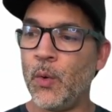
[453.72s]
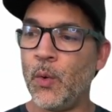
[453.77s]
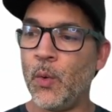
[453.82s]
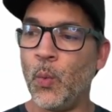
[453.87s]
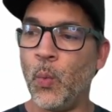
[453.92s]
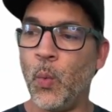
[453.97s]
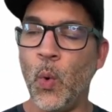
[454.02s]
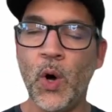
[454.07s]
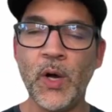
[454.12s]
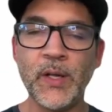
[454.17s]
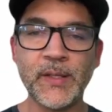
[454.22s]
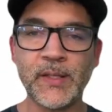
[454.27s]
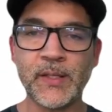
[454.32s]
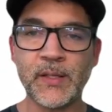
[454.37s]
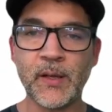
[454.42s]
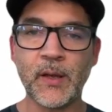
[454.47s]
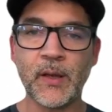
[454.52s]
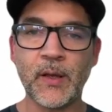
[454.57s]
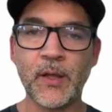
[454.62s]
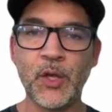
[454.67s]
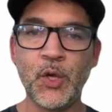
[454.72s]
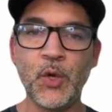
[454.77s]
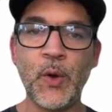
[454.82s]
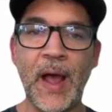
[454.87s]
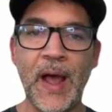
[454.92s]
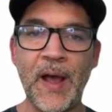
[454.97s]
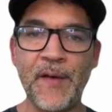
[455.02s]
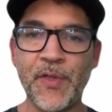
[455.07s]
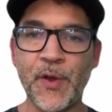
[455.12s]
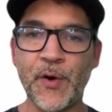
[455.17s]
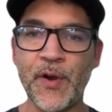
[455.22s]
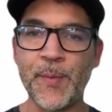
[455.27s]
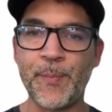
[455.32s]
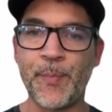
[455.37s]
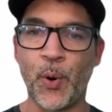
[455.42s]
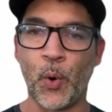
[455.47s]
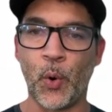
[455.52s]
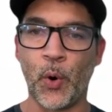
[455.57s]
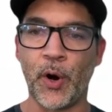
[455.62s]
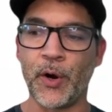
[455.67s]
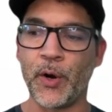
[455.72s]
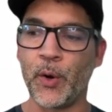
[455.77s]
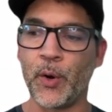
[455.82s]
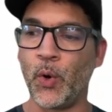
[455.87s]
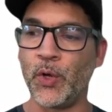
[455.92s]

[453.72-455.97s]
Once you have the report,